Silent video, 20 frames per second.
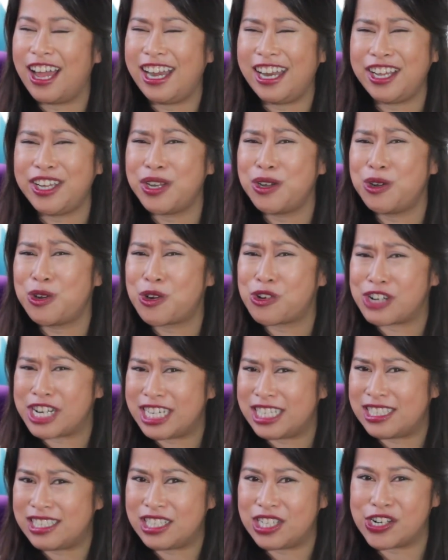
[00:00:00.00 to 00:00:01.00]
I didn't go
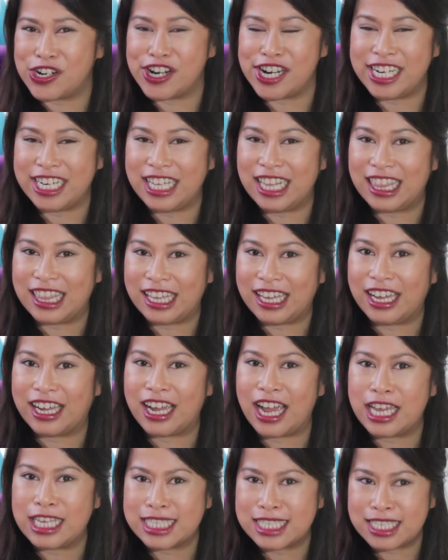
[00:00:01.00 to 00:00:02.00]
crazy or
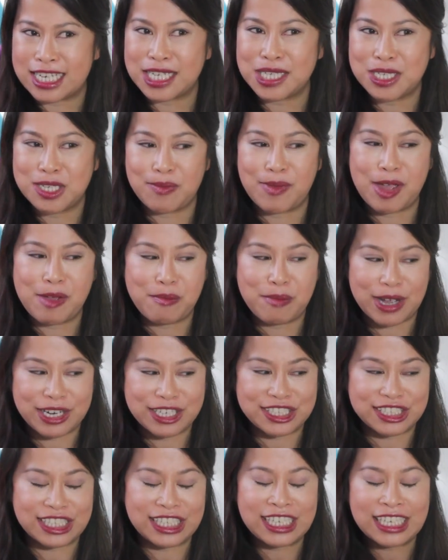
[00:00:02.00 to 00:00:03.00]
anything. I stuck to my
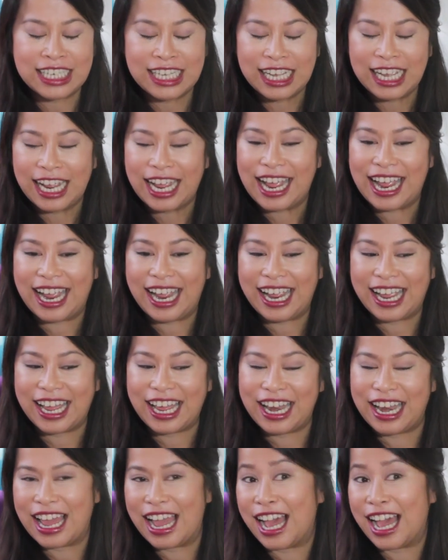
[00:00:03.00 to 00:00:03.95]
budget and